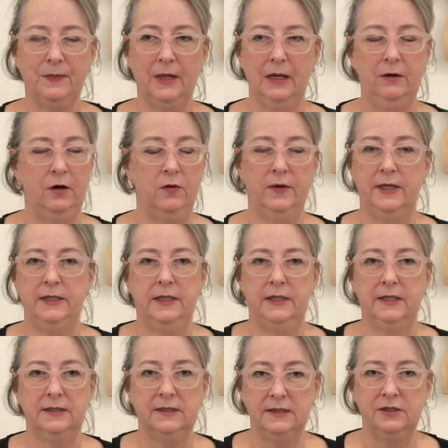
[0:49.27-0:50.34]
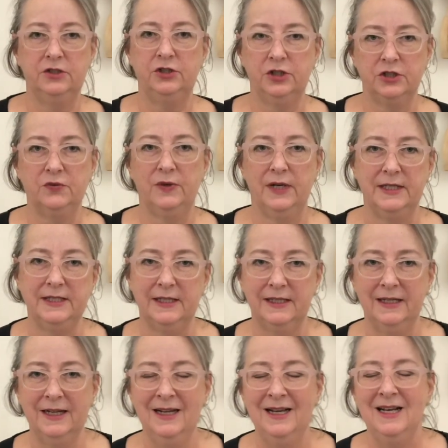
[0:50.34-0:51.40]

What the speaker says: I don't know why I did this. This is just what I did.